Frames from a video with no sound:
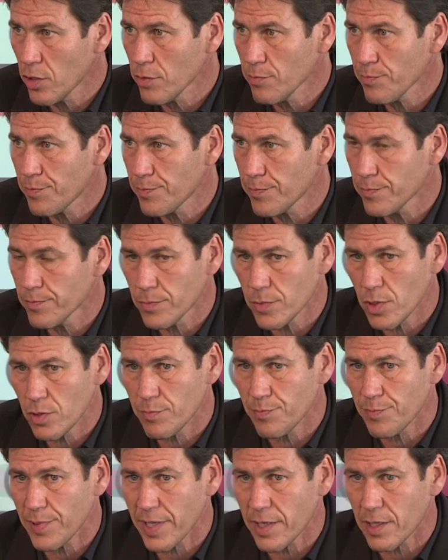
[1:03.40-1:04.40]
Napoli,
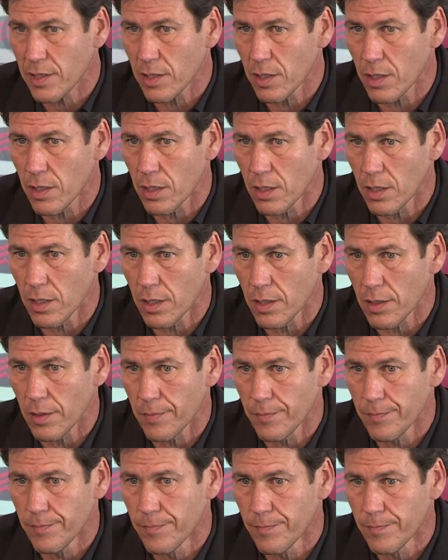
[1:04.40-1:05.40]
Juventus, Inter
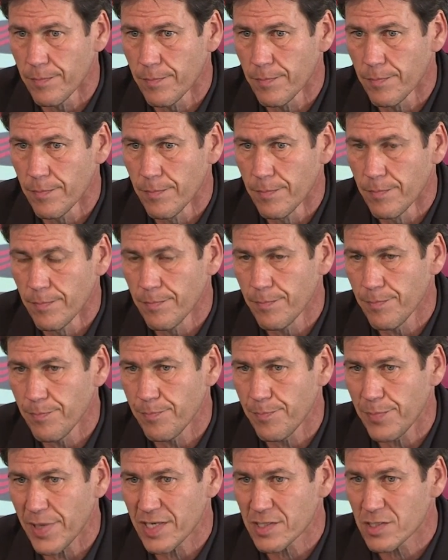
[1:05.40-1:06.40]
and Milan.
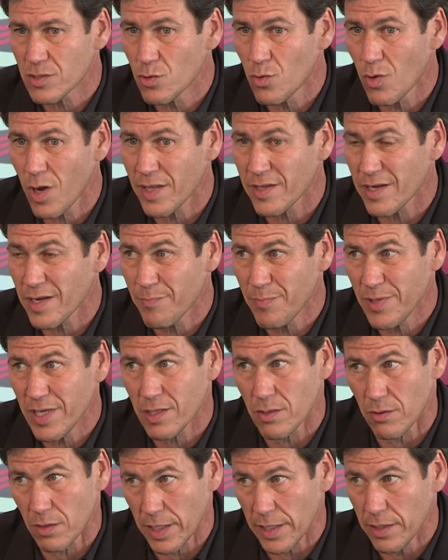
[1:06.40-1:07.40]
So there
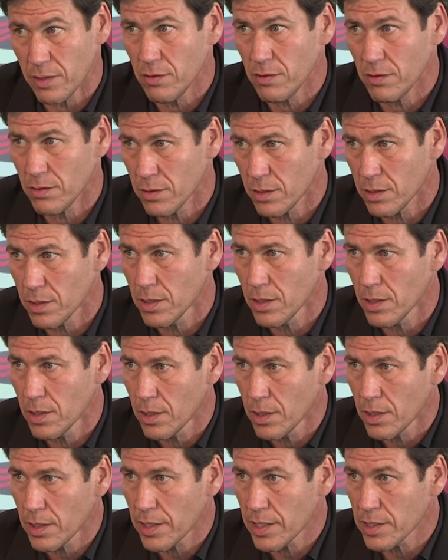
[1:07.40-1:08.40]
is still a lot to
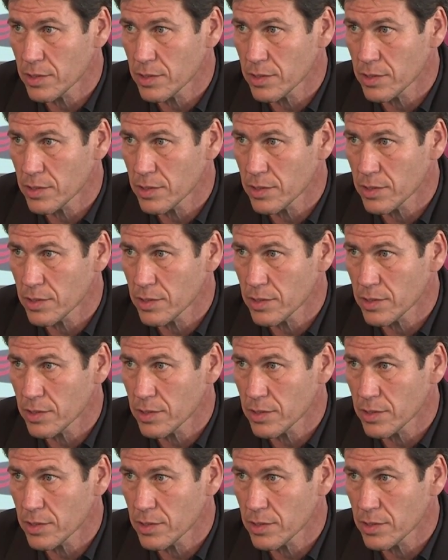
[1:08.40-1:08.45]
do.